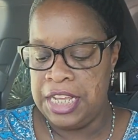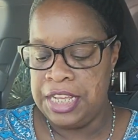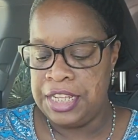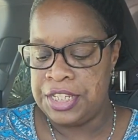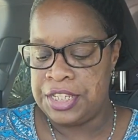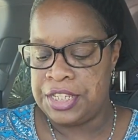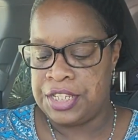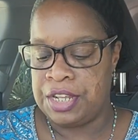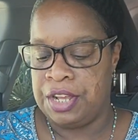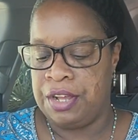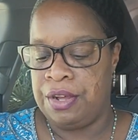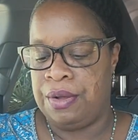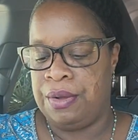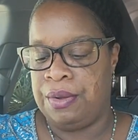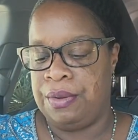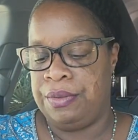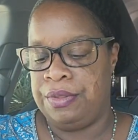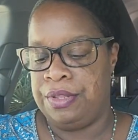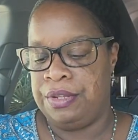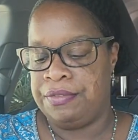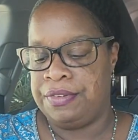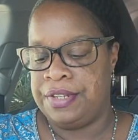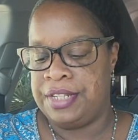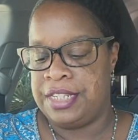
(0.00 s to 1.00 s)
So
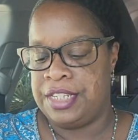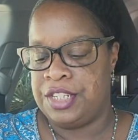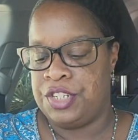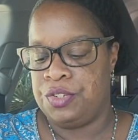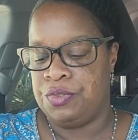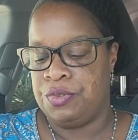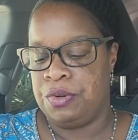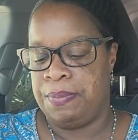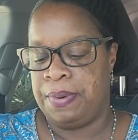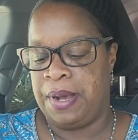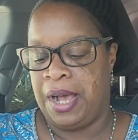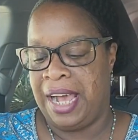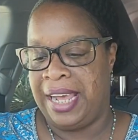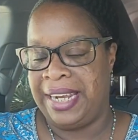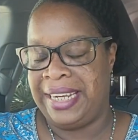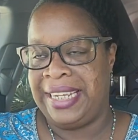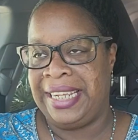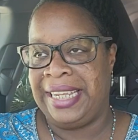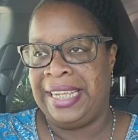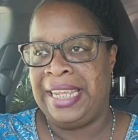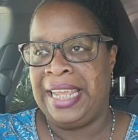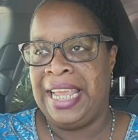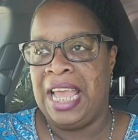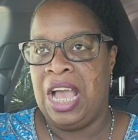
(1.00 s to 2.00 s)
the residual
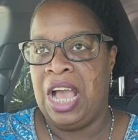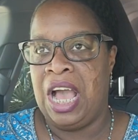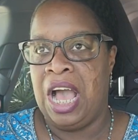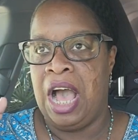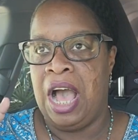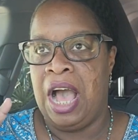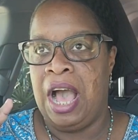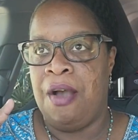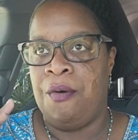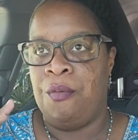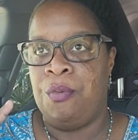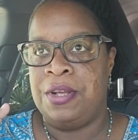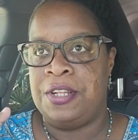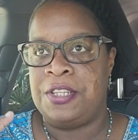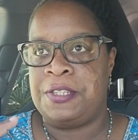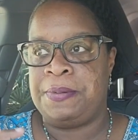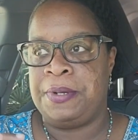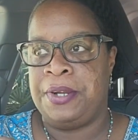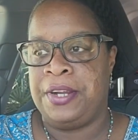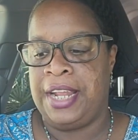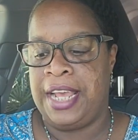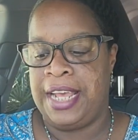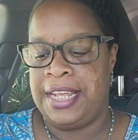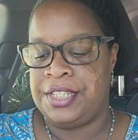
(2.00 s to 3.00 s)
body what
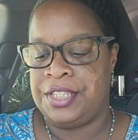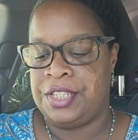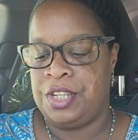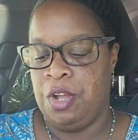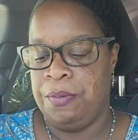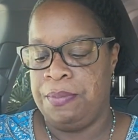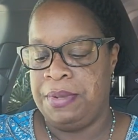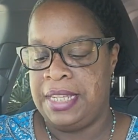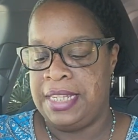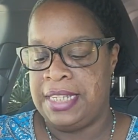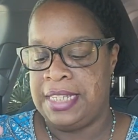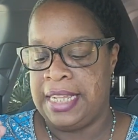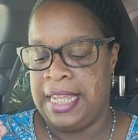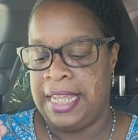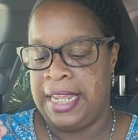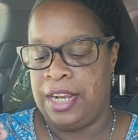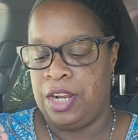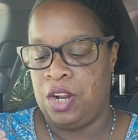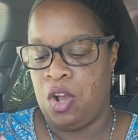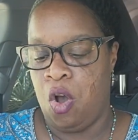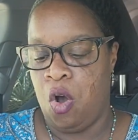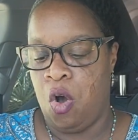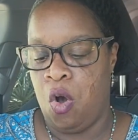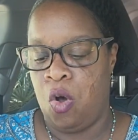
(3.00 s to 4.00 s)
Spirit has told me is that it
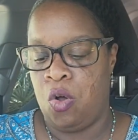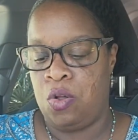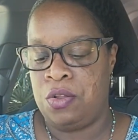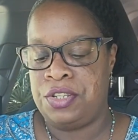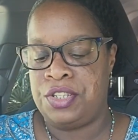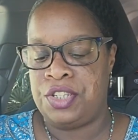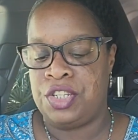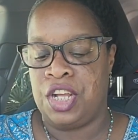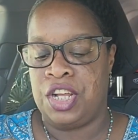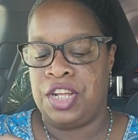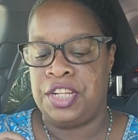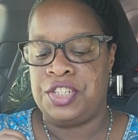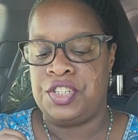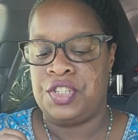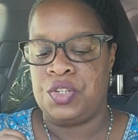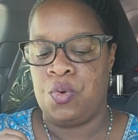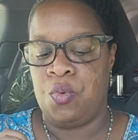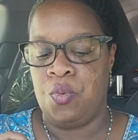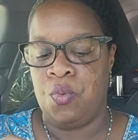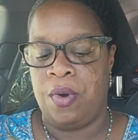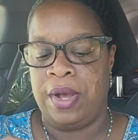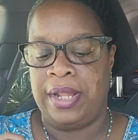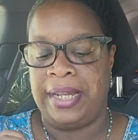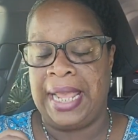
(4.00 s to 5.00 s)
holds on to
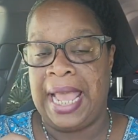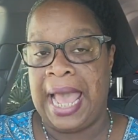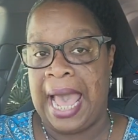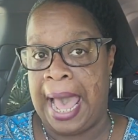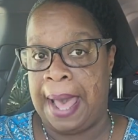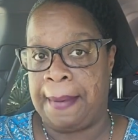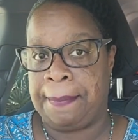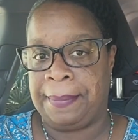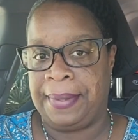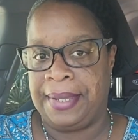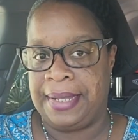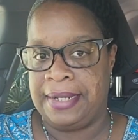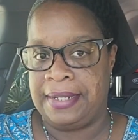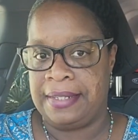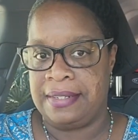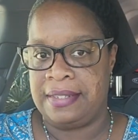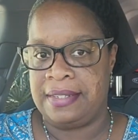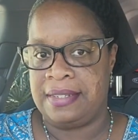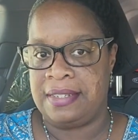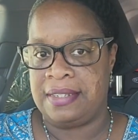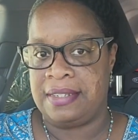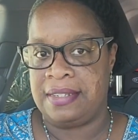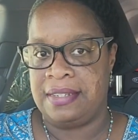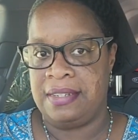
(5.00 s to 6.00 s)
what
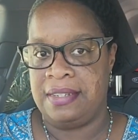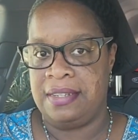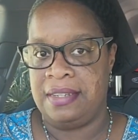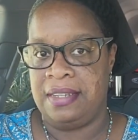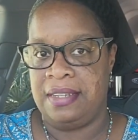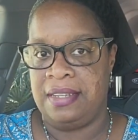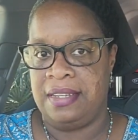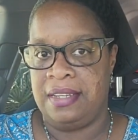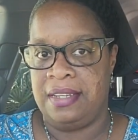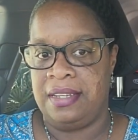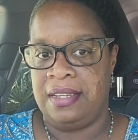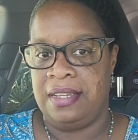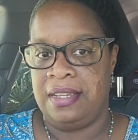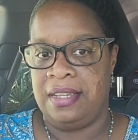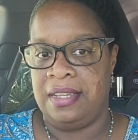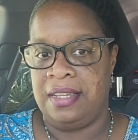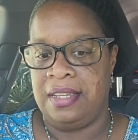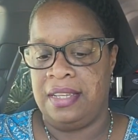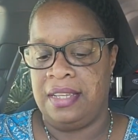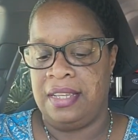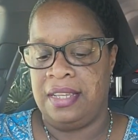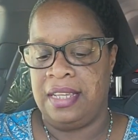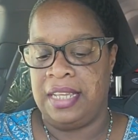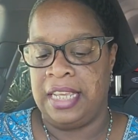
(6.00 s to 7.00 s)
happened.
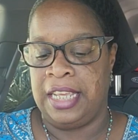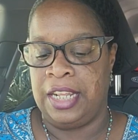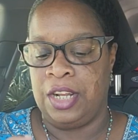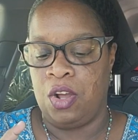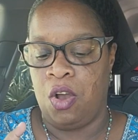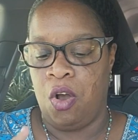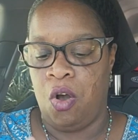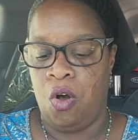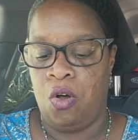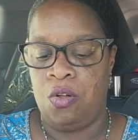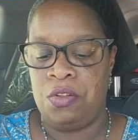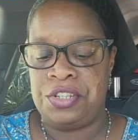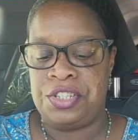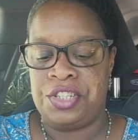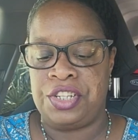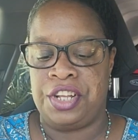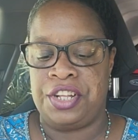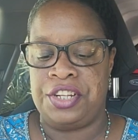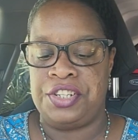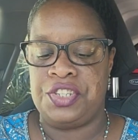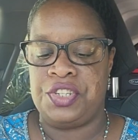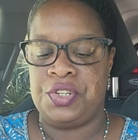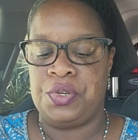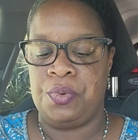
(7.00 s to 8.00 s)
It holds
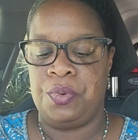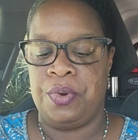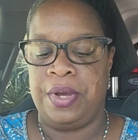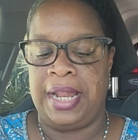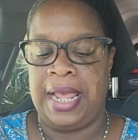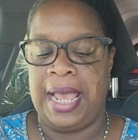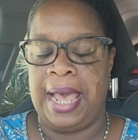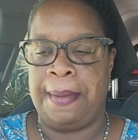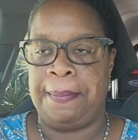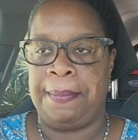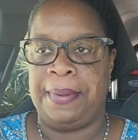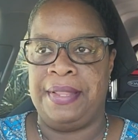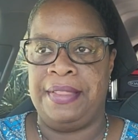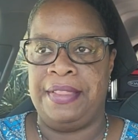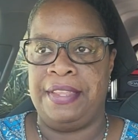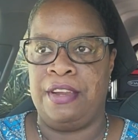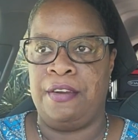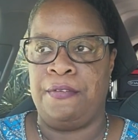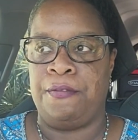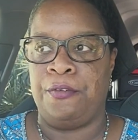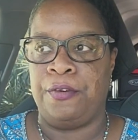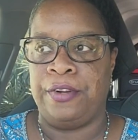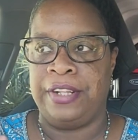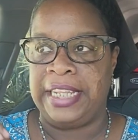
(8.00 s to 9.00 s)
on to what happened.
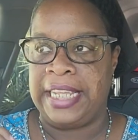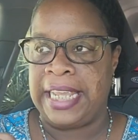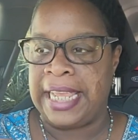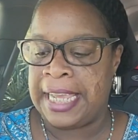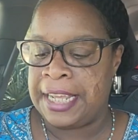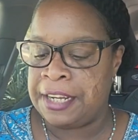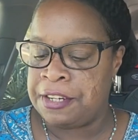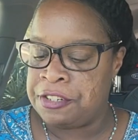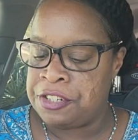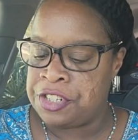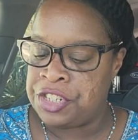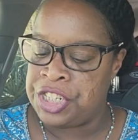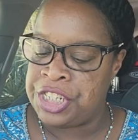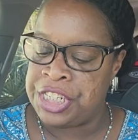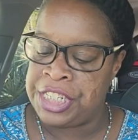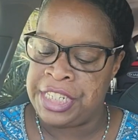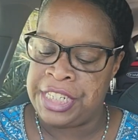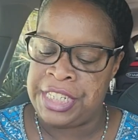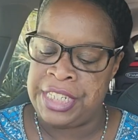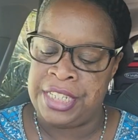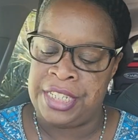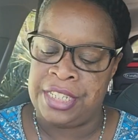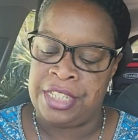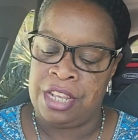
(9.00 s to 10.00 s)
Therefore, the
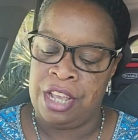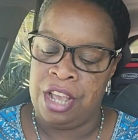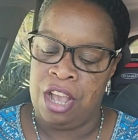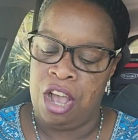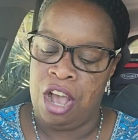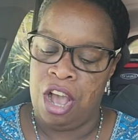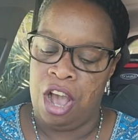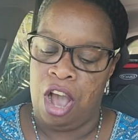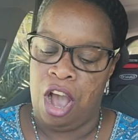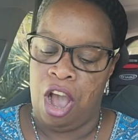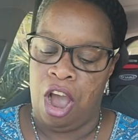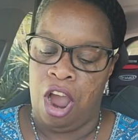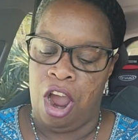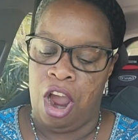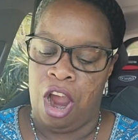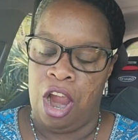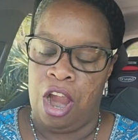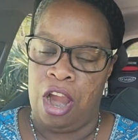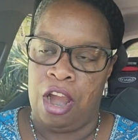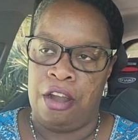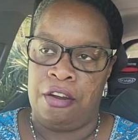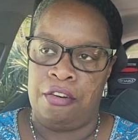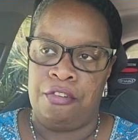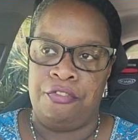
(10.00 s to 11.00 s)
energies
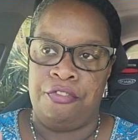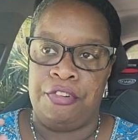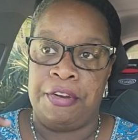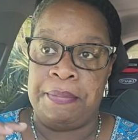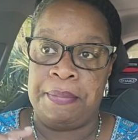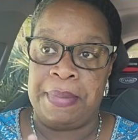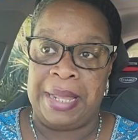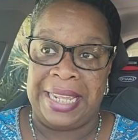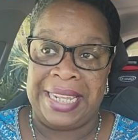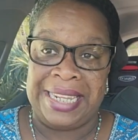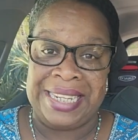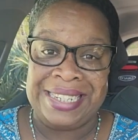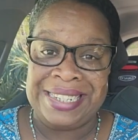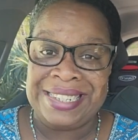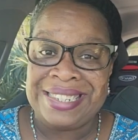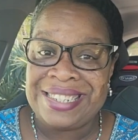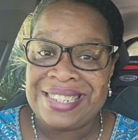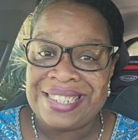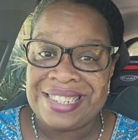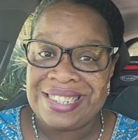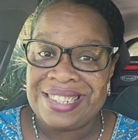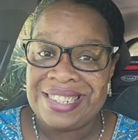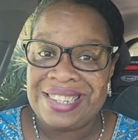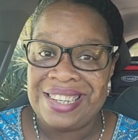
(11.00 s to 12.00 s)
are
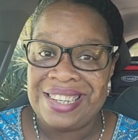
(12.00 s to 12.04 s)
remained